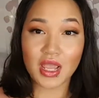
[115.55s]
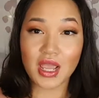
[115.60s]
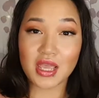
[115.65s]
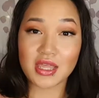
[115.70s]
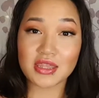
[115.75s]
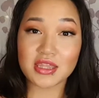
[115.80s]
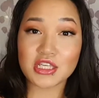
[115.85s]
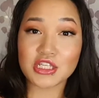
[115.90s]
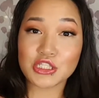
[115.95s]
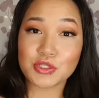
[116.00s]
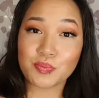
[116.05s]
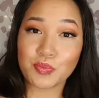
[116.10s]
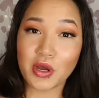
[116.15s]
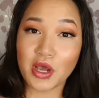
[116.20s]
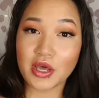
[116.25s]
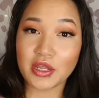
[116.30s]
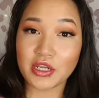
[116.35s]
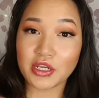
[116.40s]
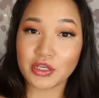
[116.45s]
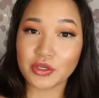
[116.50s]
And this
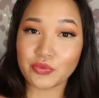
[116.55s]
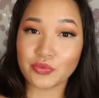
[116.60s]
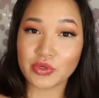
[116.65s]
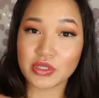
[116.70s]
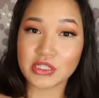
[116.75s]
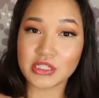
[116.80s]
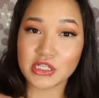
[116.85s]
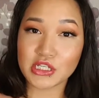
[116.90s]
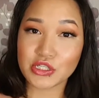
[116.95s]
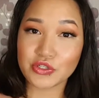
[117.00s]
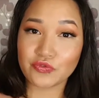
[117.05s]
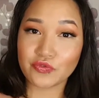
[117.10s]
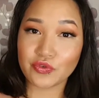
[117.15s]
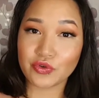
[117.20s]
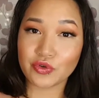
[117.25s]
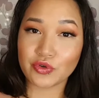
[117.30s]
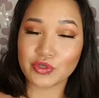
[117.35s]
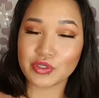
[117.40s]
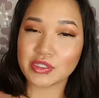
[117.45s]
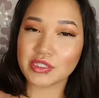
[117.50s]
product retails
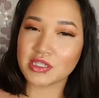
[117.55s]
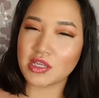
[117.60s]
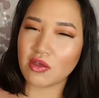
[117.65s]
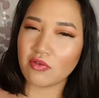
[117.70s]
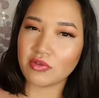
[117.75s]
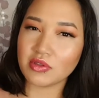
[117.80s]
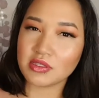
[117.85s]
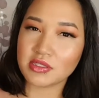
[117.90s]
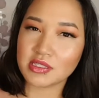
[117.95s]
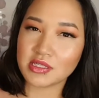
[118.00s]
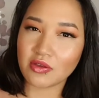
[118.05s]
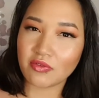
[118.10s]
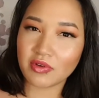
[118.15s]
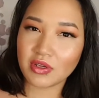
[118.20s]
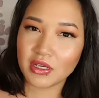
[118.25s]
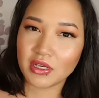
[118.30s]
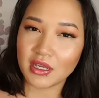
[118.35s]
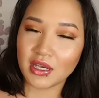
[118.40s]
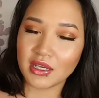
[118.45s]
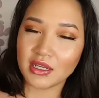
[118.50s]
for
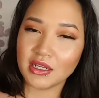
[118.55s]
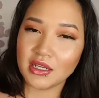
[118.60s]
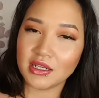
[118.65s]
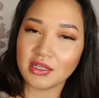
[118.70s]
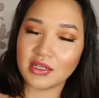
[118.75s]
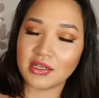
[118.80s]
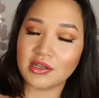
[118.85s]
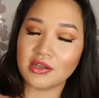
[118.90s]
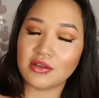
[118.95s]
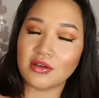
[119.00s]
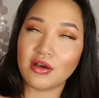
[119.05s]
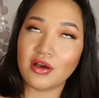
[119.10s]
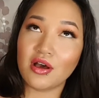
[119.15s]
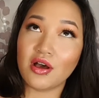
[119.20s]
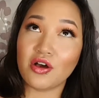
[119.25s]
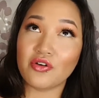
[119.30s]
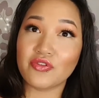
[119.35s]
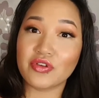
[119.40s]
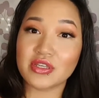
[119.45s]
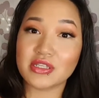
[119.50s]
$7.79, and
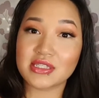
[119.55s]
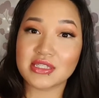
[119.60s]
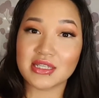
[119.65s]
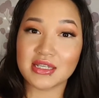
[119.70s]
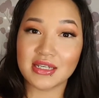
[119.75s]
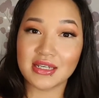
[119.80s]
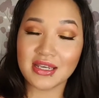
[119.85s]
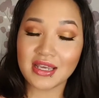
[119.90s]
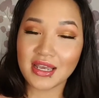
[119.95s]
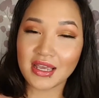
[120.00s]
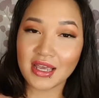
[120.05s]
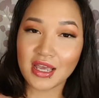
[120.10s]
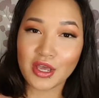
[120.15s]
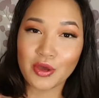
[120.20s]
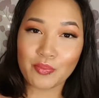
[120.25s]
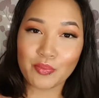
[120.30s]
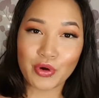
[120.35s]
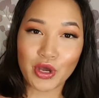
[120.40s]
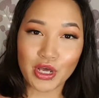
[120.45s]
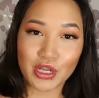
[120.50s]
obviously
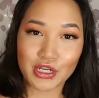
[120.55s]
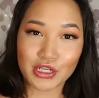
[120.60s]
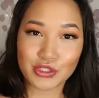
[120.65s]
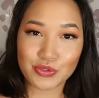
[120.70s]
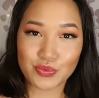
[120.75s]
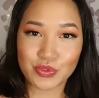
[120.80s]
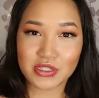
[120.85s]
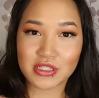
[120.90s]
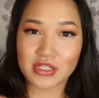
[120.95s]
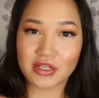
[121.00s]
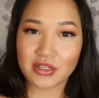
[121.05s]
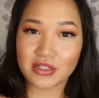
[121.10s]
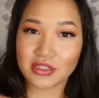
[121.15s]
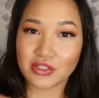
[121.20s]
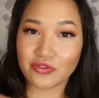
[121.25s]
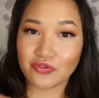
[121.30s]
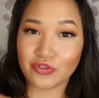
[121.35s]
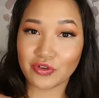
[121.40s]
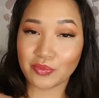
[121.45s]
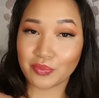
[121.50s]
products retail at
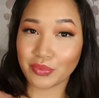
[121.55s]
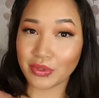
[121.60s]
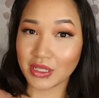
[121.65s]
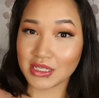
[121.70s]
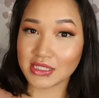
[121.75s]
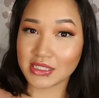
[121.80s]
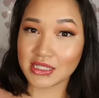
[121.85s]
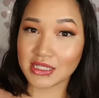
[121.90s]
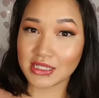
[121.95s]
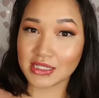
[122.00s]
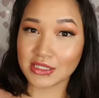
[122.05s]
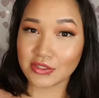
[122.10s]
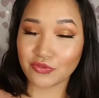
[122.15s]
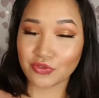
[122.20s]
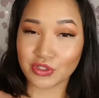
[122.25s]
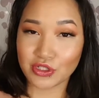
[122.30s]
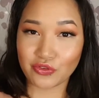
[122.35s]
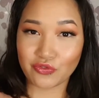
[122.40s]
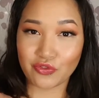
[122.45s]
different places for